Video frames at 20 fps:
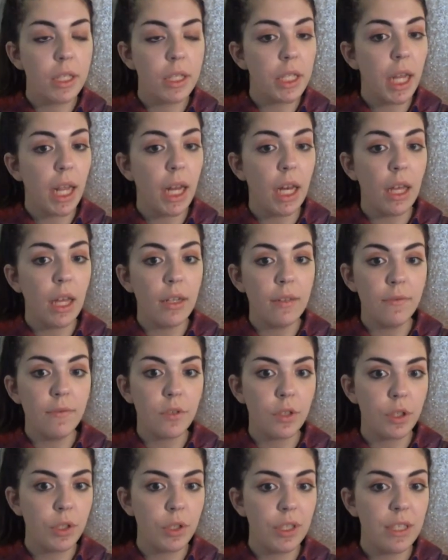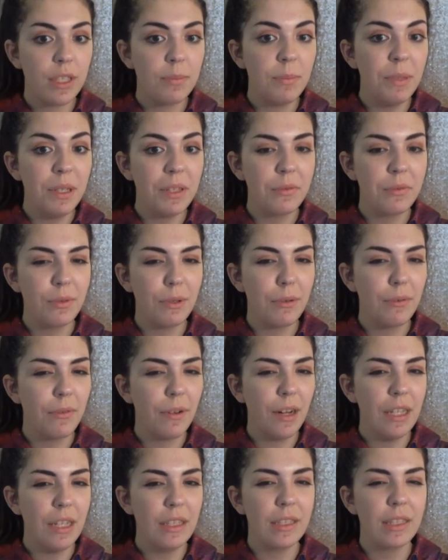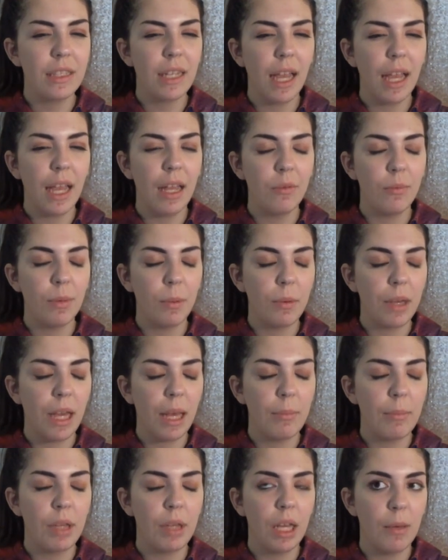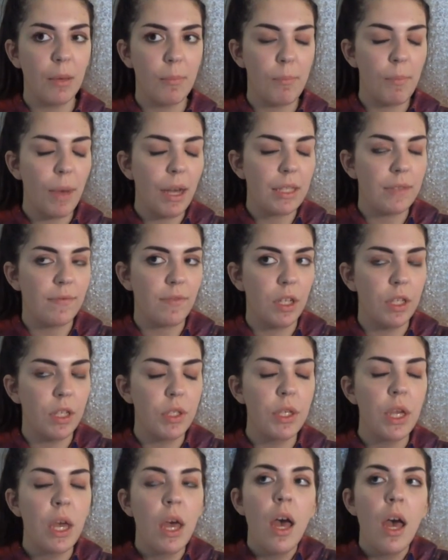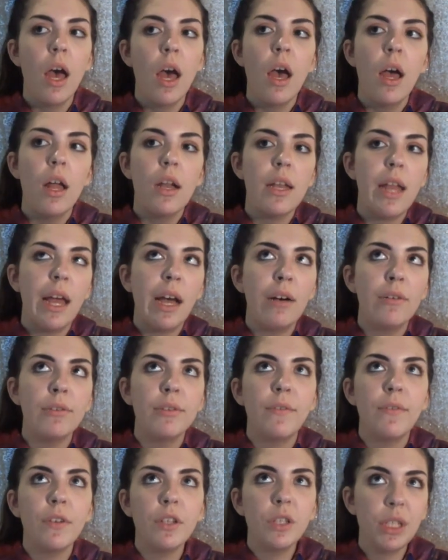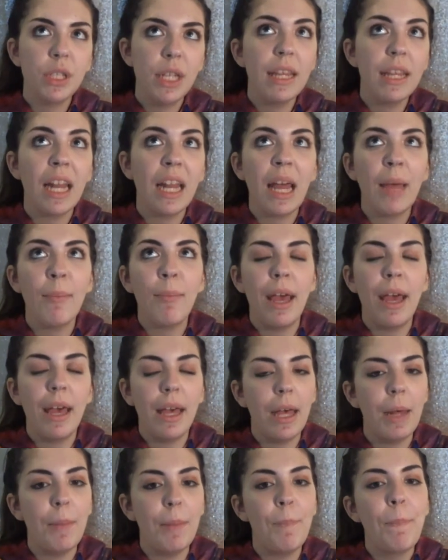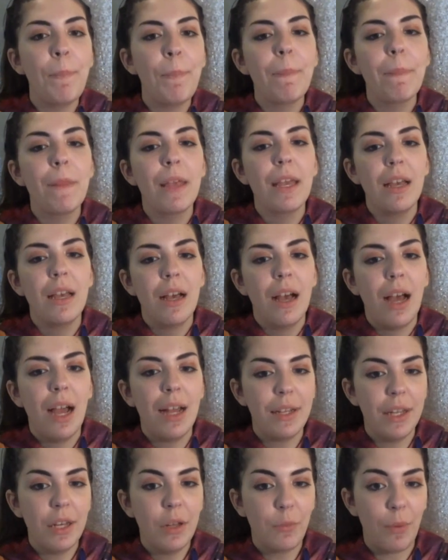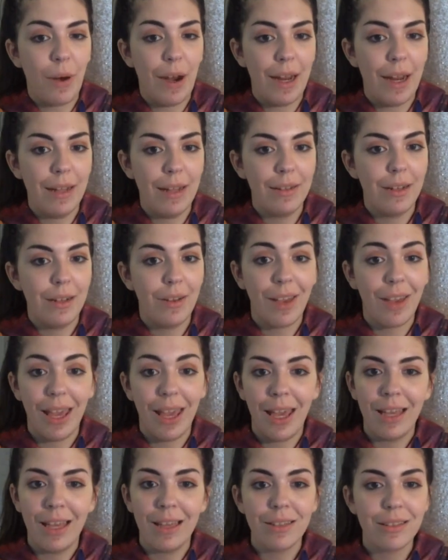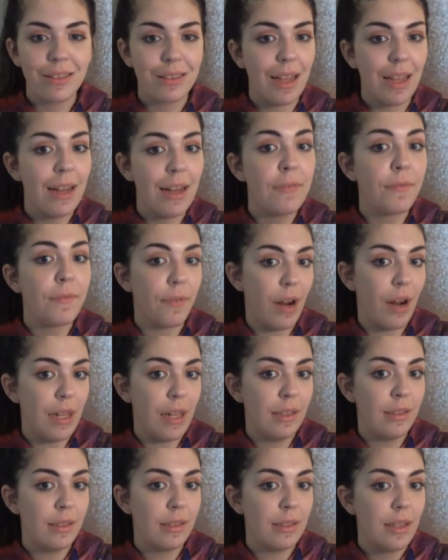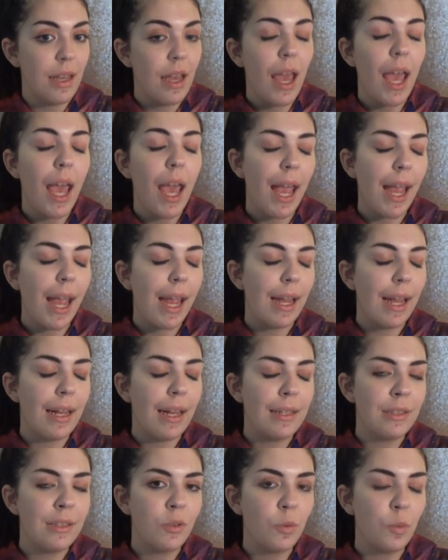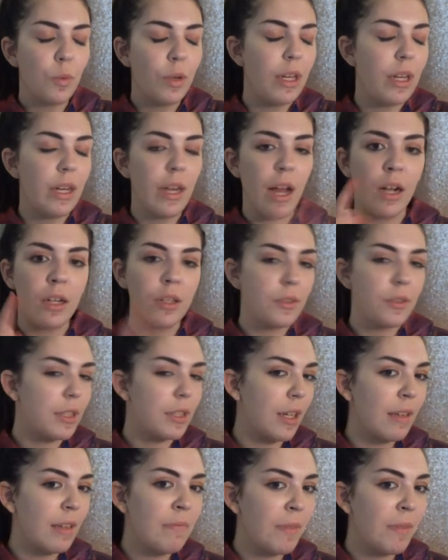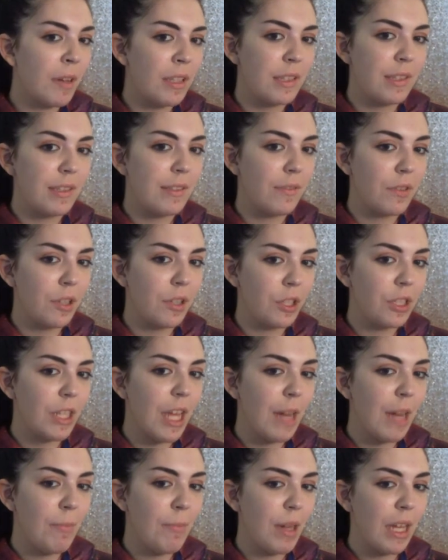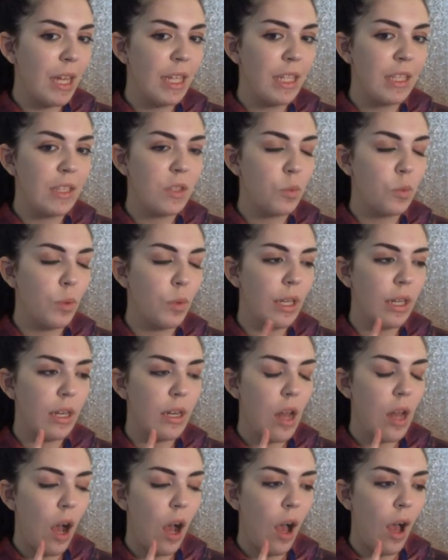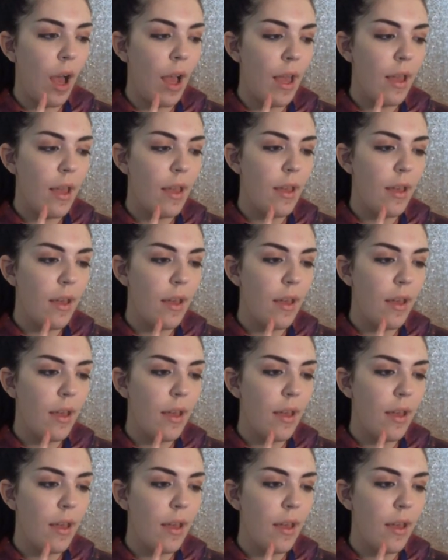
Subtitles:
dating for 6 months. We were friends, and we became like best friends. Now, the first day that I met him, I did it right. okay, stayed friends. And we did not go sucking face the first 10 minutes. We did not